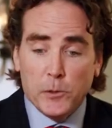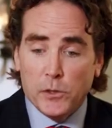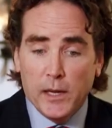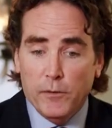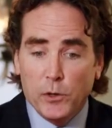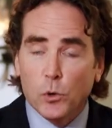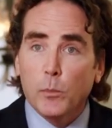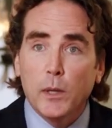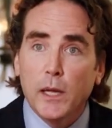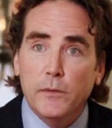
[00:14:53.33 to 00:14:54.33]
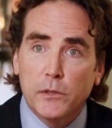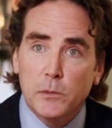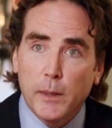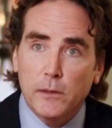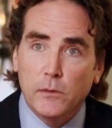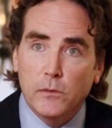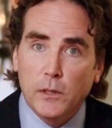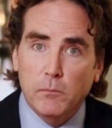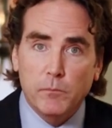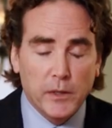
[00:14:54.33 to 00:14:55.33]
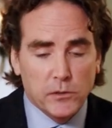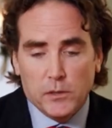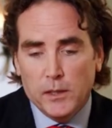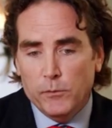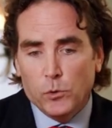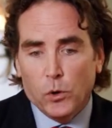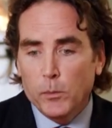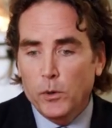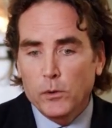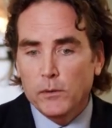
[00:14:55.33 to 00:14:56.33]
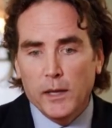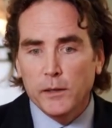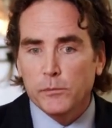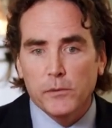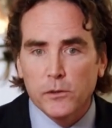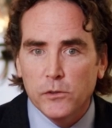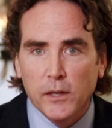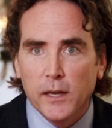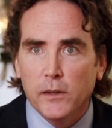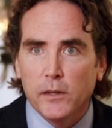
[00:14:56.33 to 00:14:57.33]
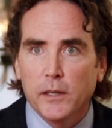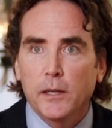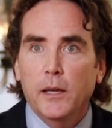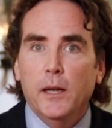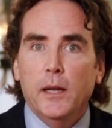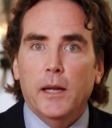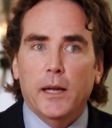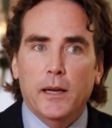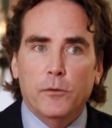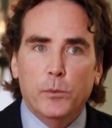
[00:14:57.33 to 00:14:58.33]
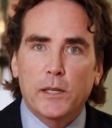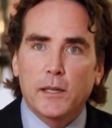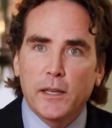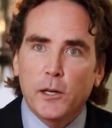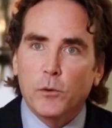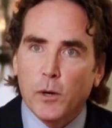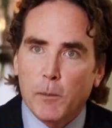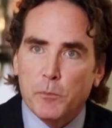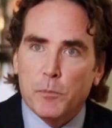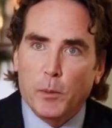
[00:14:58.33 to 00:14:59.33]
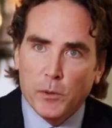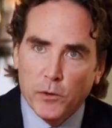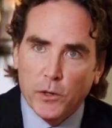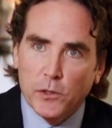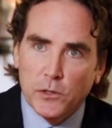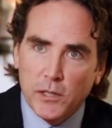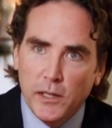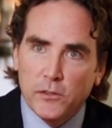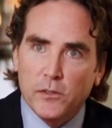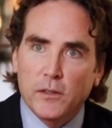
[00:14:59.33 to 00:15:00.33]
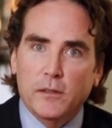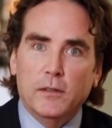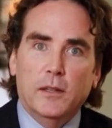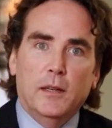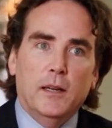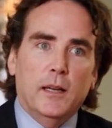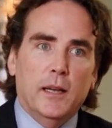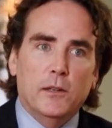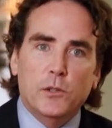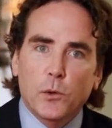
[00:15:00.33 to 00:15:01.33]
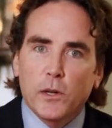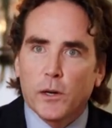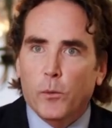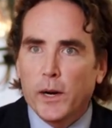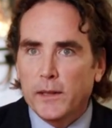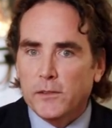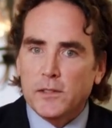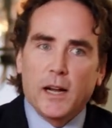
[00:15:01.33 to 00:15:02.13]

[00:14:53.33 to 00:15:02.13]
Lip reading: should have a normal life expectancy. They should have normal life functionality. And if we can interrupt pulmonary regurgitation and do it in a way that's